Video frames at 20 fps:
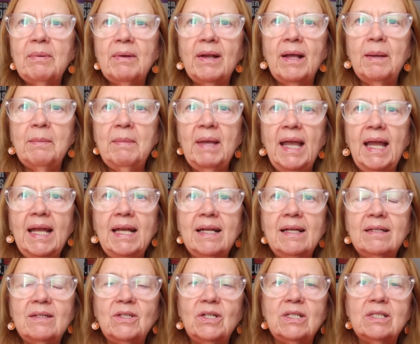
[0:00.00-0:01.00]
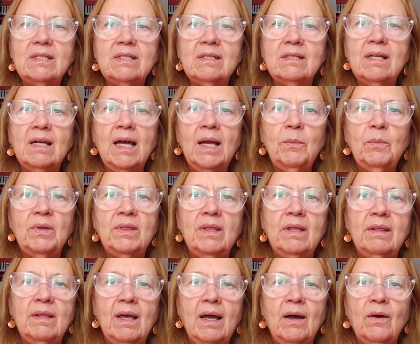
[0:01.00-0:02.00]
but I made it just in time
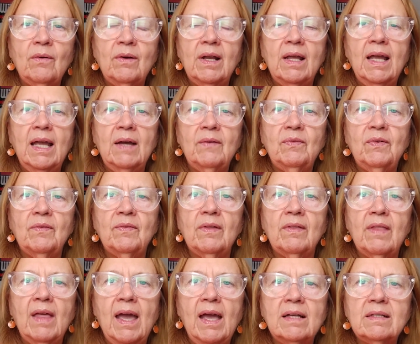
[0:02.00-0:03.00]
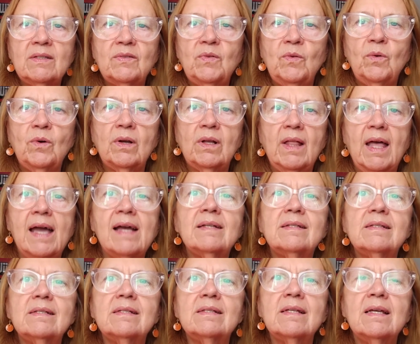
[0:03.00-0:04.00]
within the hour and a half of the last 4
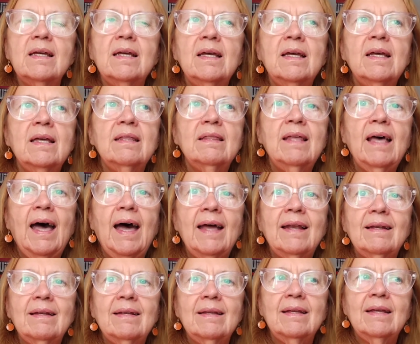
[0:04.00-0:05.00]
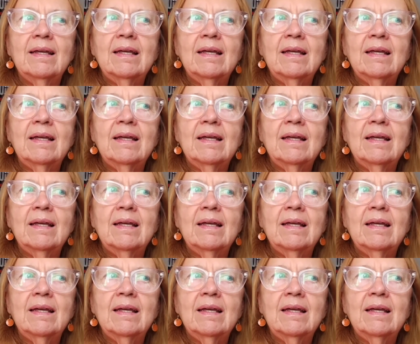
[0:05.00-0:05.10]
glasses that